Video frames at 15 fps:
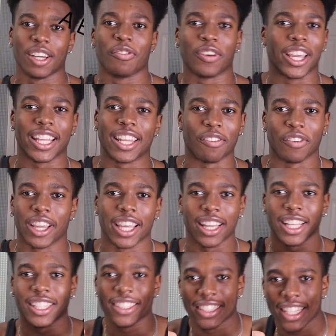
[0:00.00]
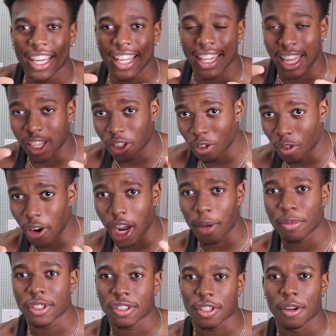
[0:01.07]
Forget that. Just like you
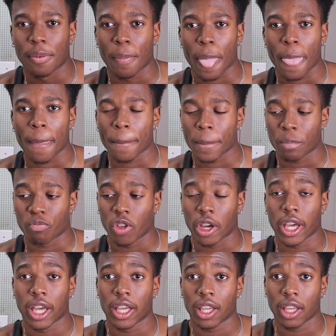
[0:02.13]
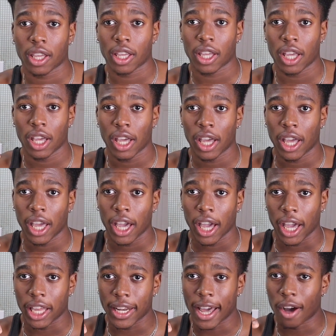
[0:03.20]
grabbing something, okay?
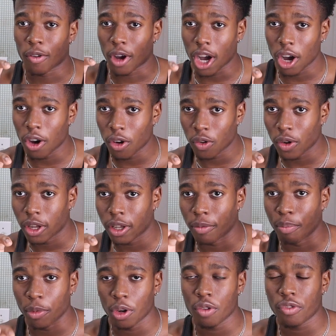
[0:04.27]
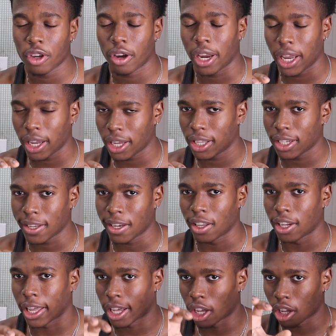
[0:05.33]
And now go, move your hand in
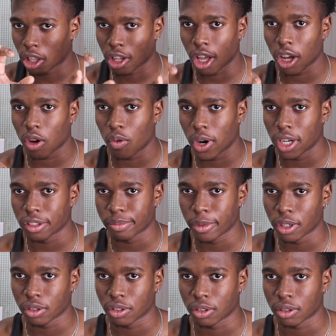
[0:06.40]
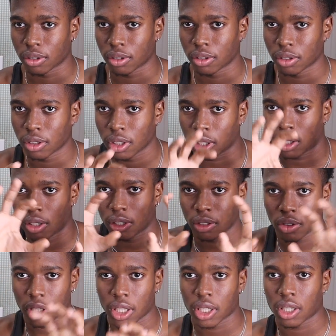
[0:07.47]
like a clockwise motion.
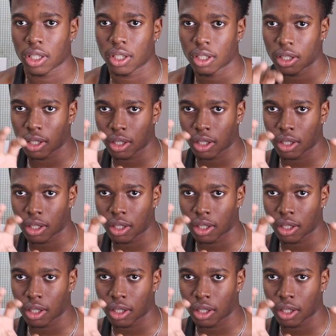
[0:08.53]
See that?